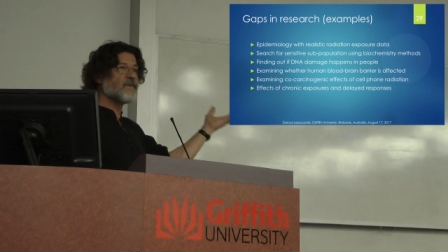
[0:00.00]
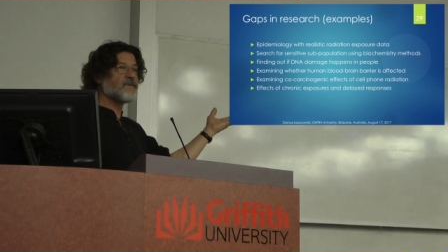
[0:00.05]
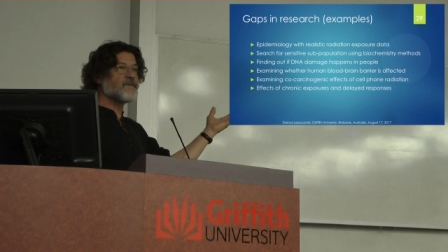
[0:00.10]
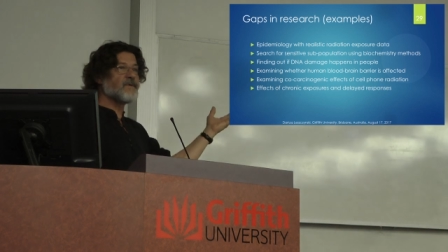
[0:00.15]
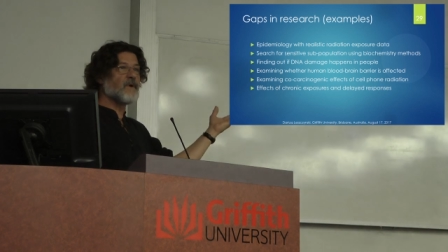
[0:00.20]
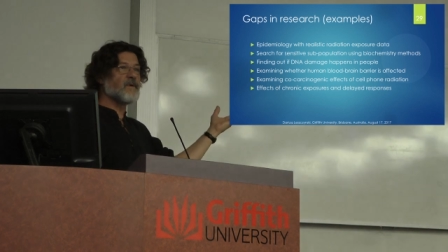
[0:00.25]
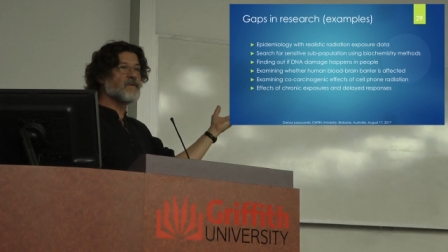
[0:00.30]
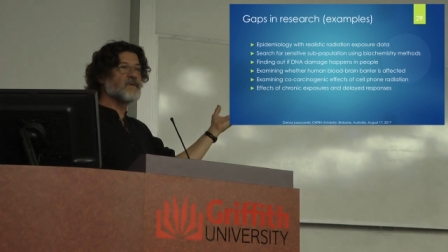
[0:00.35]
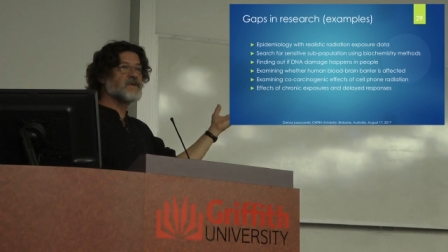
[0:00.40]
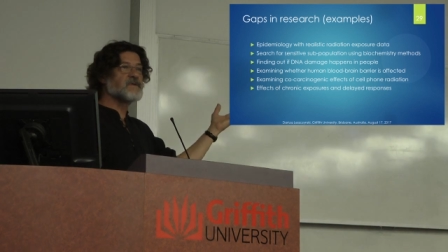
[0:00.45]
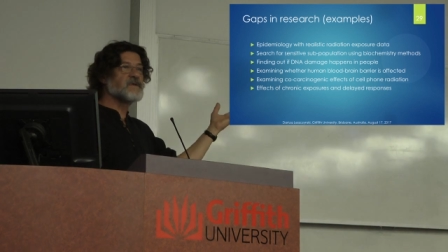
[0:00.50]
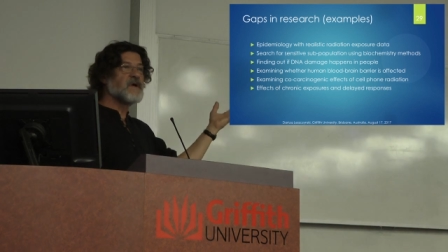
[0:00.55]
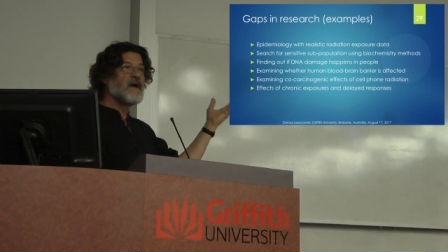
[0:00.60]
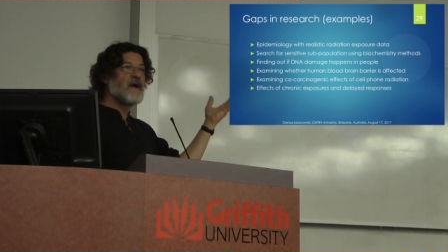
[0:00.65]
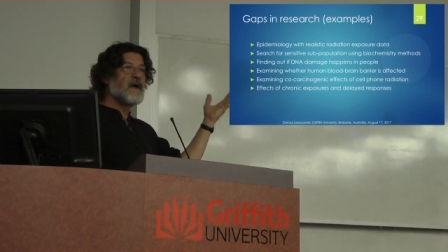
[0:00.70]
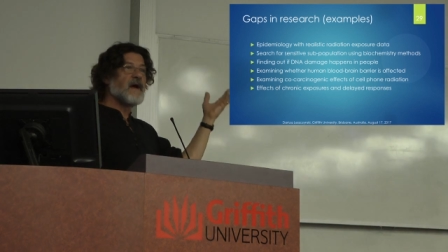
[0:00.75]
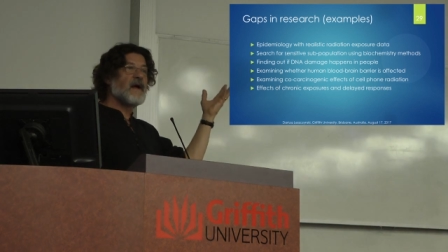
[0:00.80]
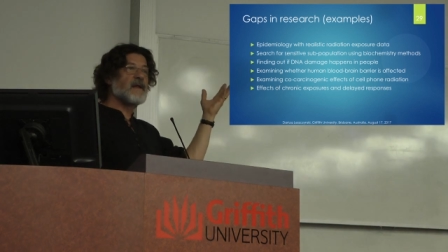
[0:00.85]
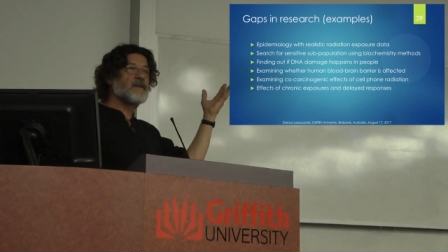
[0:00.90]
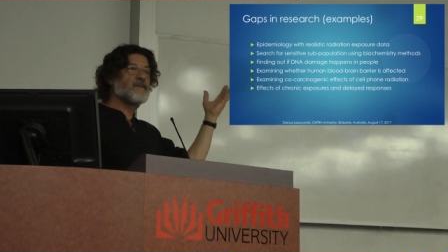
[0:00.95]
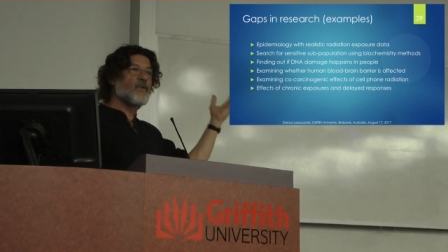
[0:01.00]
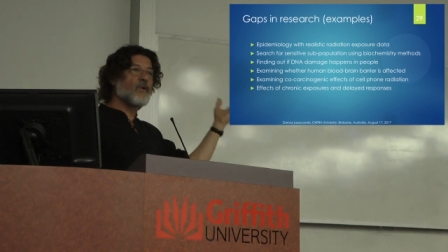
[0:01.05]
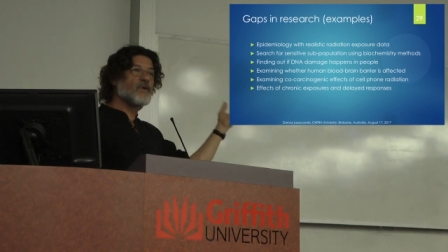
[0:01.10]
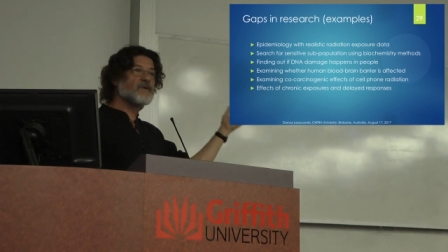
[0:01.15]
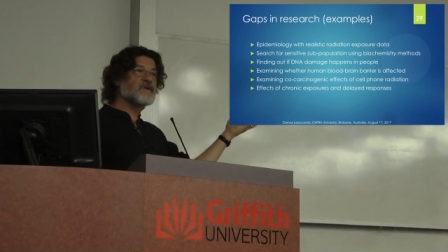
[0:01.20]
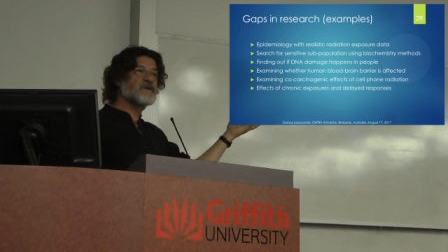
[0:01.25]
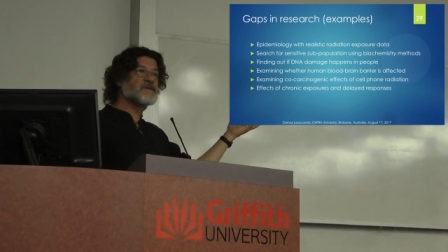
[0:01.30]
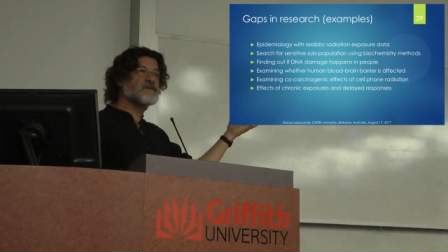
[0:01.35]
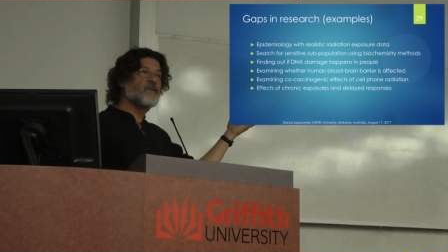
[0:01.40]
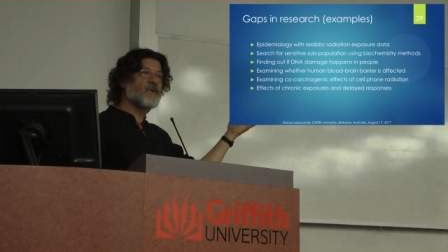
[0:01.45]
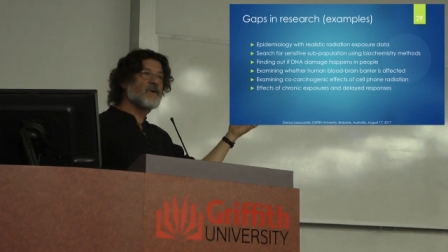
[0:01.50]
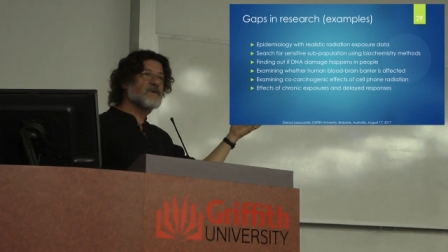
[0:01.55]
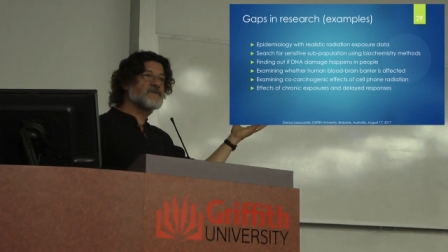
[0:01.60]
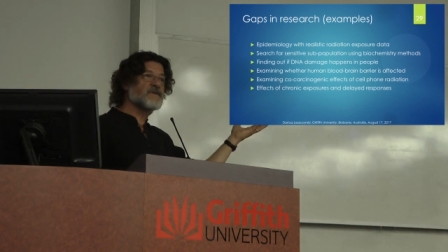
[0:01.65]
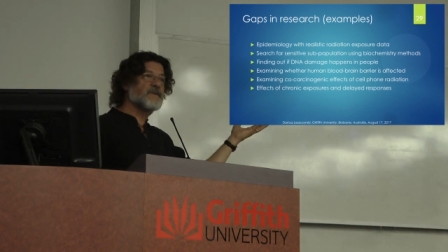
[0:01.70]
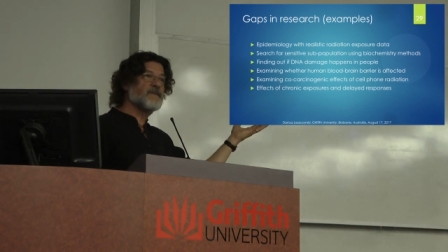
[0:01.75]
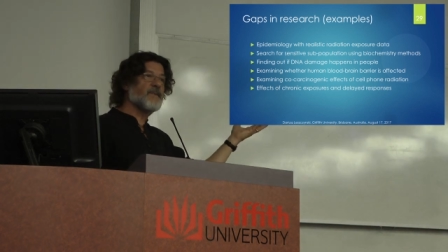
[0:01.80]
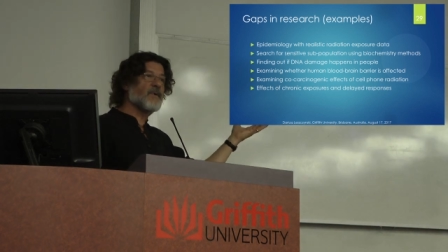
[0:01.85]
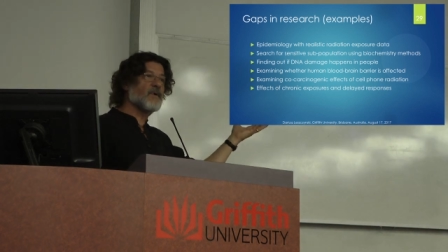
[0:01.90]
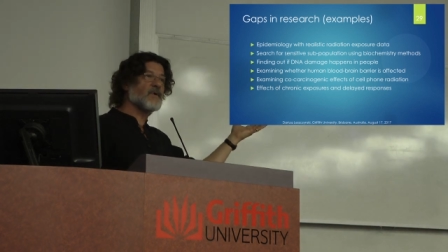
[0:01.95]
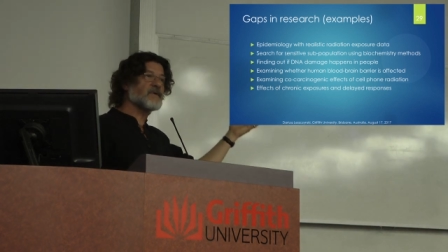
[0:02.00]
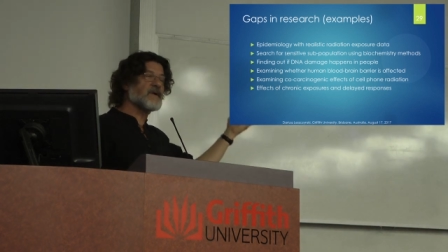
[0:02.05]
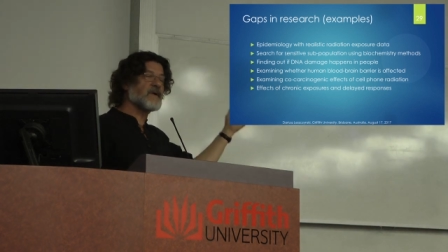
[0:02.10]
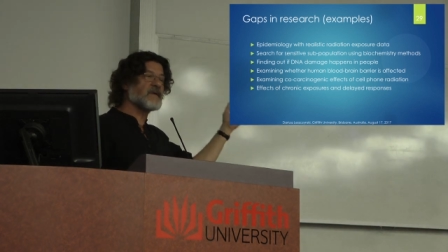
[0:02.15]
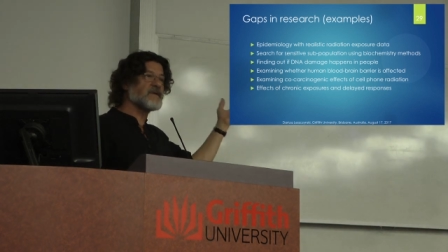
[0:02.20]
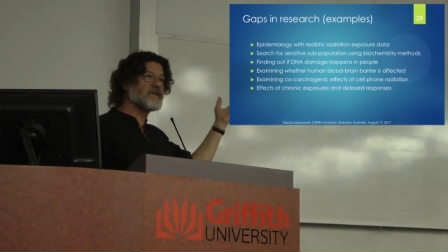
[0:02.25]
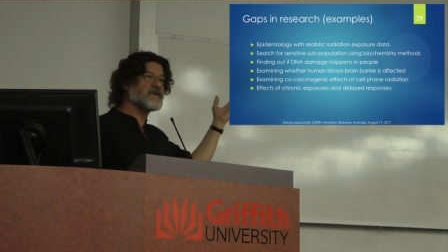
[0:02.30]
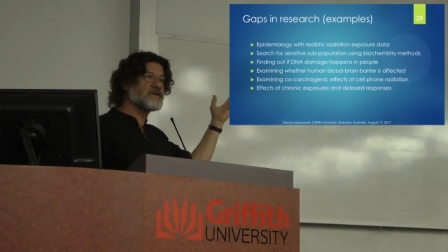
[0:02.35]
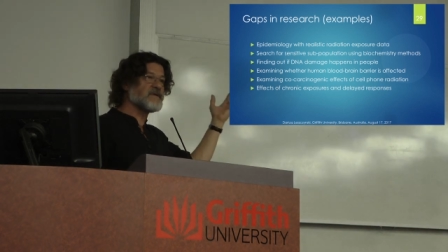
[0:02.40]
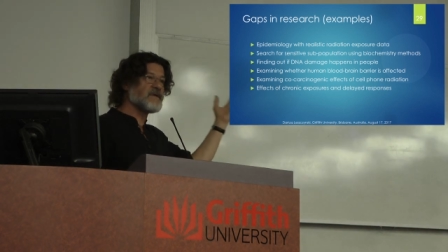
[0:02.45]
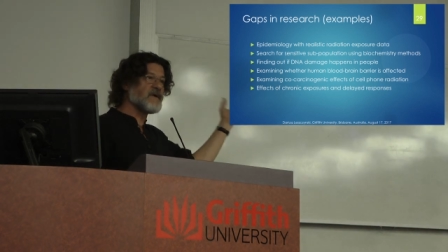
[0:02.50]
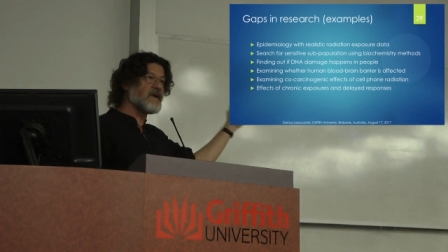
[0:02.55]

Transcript: we don't know this. And what is most important,